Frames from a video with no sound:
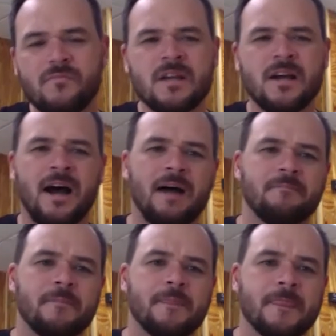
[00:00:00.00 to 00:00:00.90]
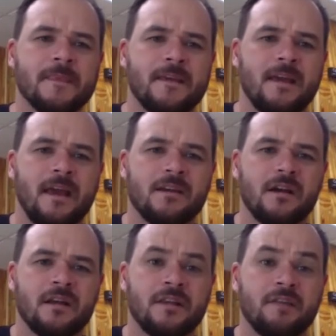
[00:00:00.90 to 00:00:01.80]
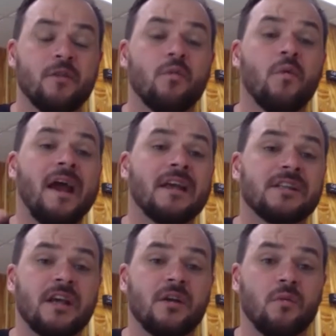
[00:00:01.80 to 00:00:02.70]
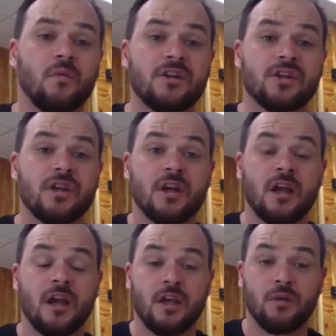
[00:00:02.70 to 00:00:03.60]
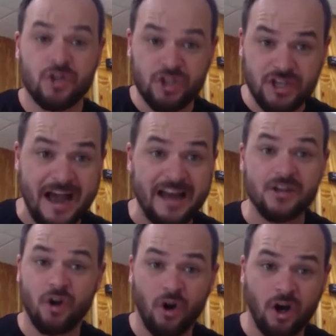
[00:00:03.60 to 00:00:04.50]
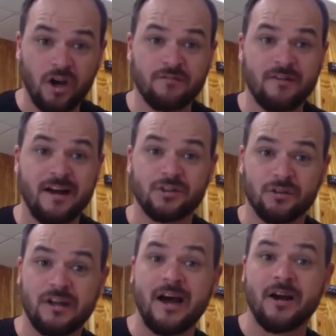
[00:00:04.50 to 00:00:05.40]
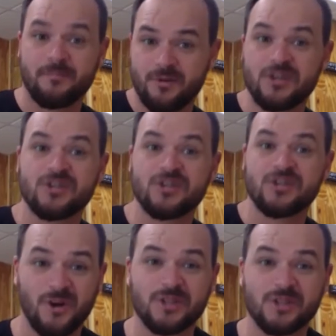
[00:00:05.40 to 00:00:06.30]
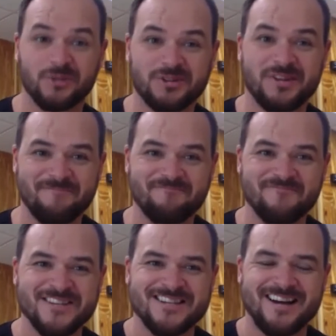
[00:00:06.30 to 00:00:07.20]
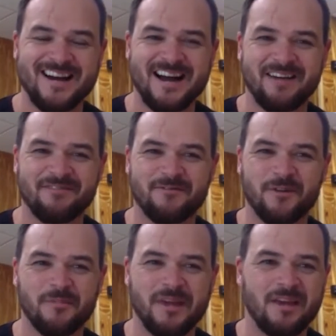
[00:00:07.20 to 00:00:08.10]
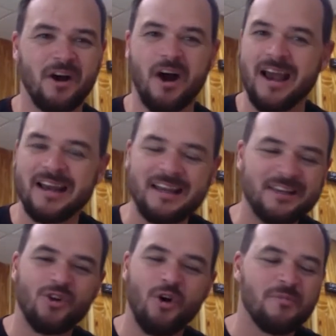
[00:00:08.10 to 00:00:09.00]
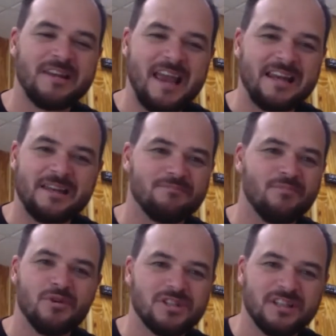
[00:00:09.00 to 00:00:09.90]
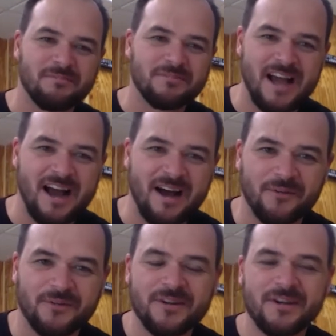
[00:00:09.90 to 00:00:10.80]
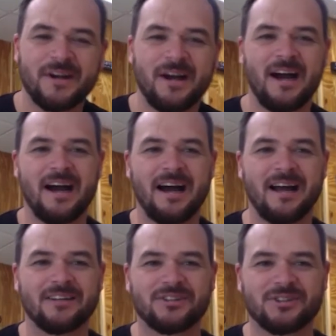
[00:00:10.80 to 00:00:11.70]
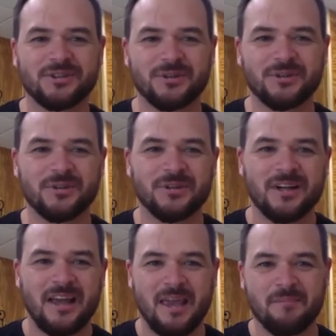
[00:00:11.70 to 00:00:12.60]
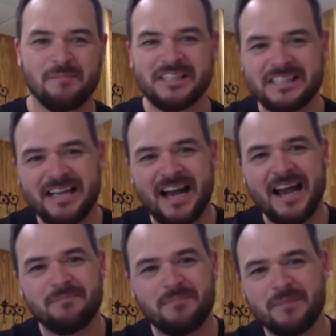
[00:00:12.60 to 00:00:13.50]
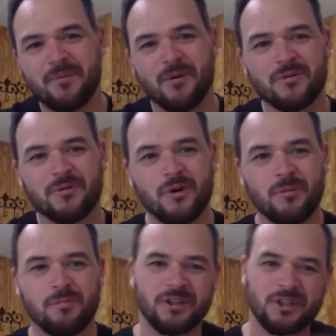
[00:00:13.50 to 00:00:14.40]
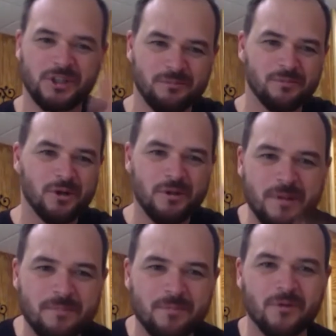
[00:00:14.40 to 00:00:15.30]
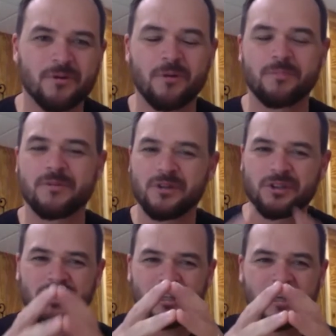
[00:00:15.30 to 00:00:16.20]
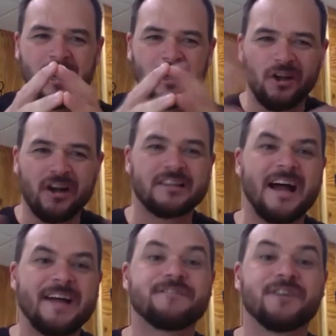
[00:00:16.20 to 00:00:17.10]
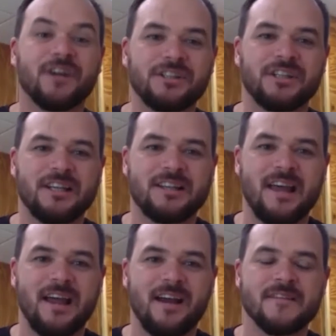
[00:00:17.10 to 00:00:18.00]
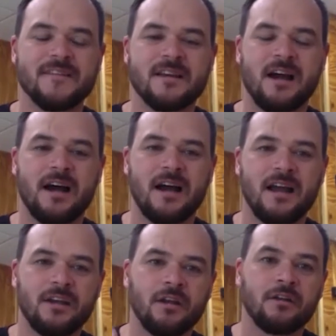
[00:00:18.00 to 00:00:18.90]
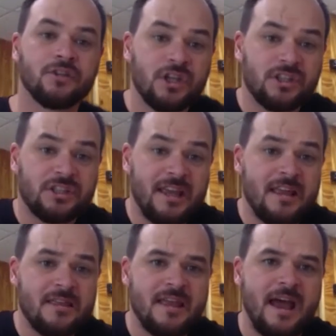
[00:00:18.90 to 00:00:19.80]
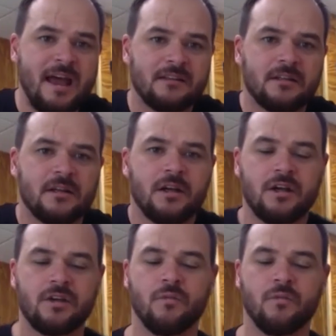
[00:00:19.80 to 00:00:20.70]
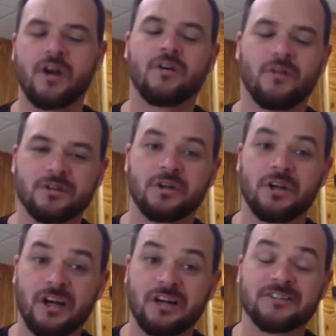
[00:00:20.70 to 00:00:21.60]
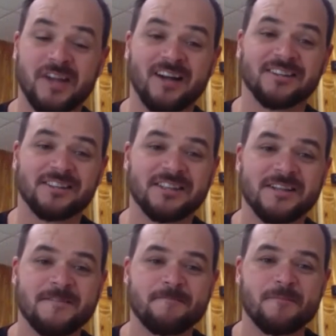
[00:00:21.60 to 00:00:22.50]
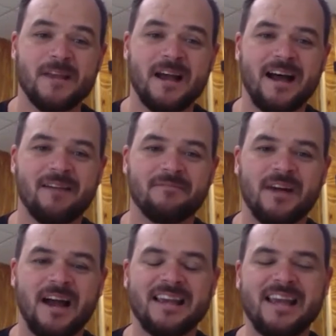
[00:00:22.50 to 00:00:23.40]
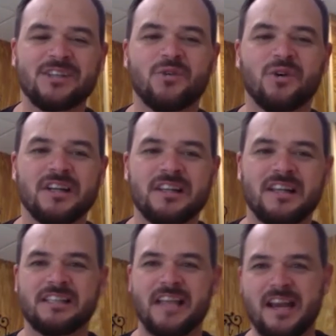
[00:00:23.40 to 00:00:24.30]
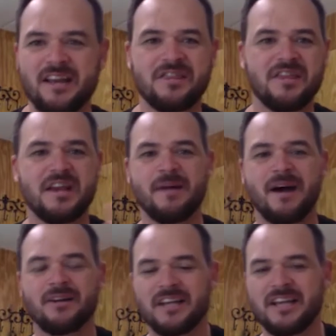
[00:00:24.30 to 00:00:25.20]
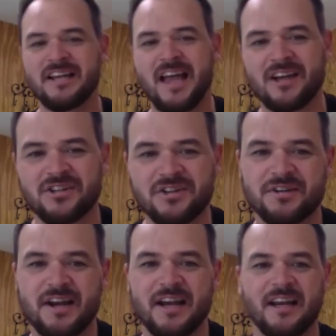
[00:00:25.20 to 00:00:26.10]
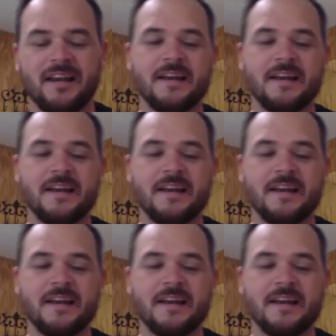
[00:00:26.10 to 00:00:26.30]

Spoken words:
and different ways in which you would challenge all of us on how to preach the gospel to them. From a highly dominated Muslim town to a Maasai people group or the Samburu people group. There's just a lot of diversity there. And just in that, we are going to learn tons. I guess, Courtney, the second thing about in-action training